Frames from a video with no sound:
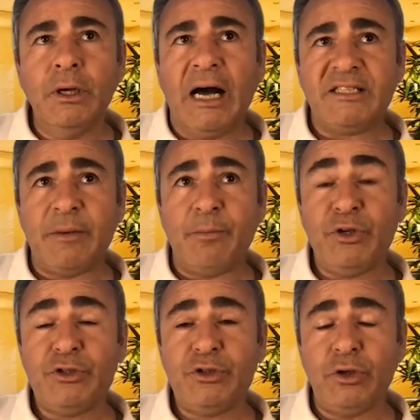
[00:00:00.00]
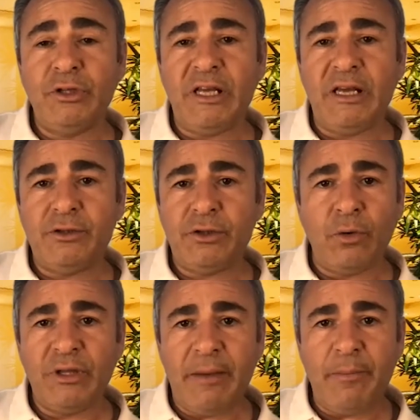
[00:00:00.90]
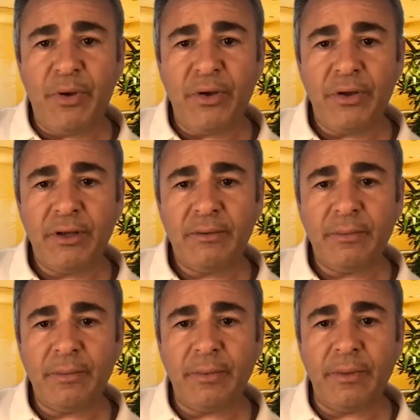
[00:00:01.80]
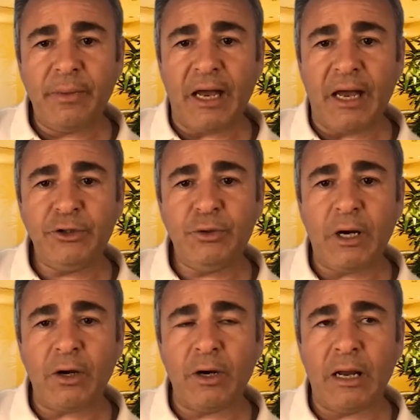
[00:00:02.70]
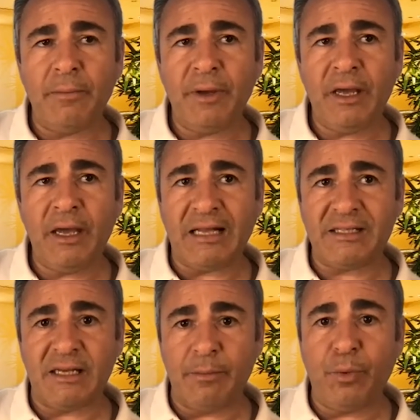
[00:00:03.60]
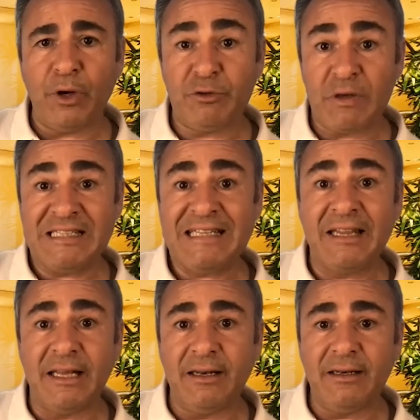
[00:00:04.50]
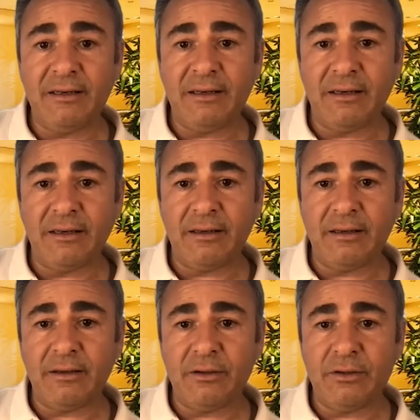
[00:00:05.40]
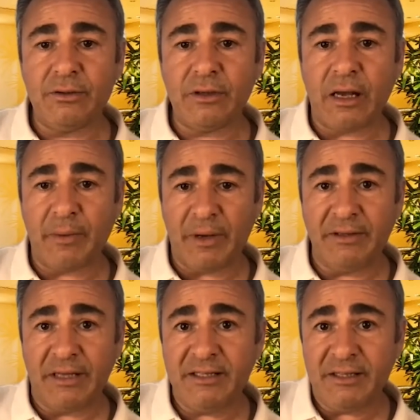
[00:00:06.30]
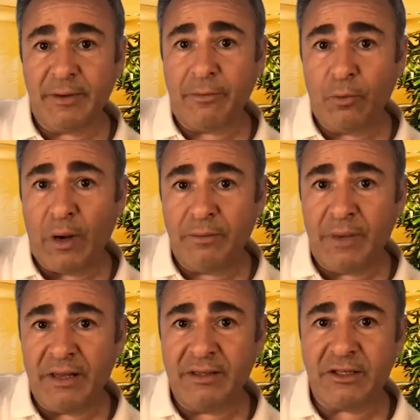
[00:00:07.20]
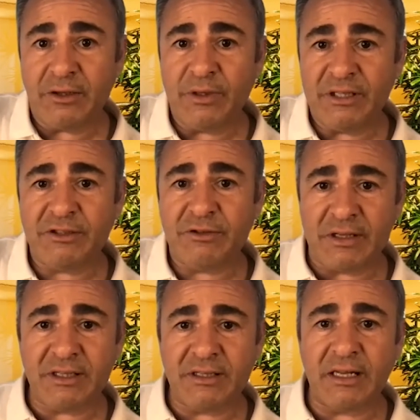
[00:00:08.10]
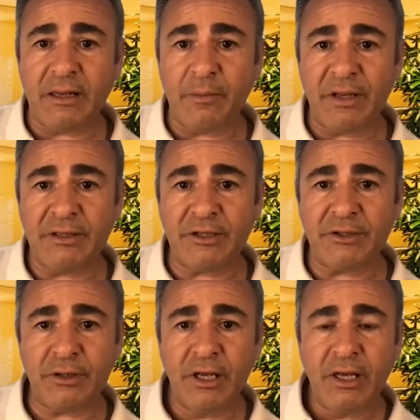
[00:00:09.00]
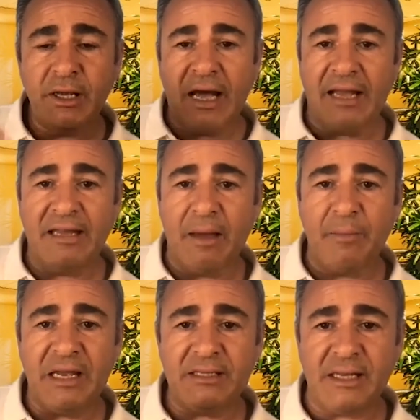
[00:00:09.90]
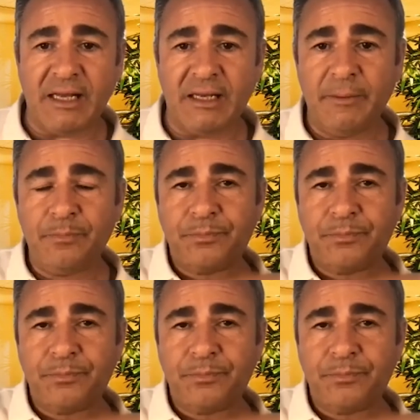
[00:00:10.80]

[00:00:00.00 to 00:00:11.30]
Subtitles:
at some point so deep that you are gonna be at some point transcendent. I mean, there is even one meditation which is transcendental meditation, and that means that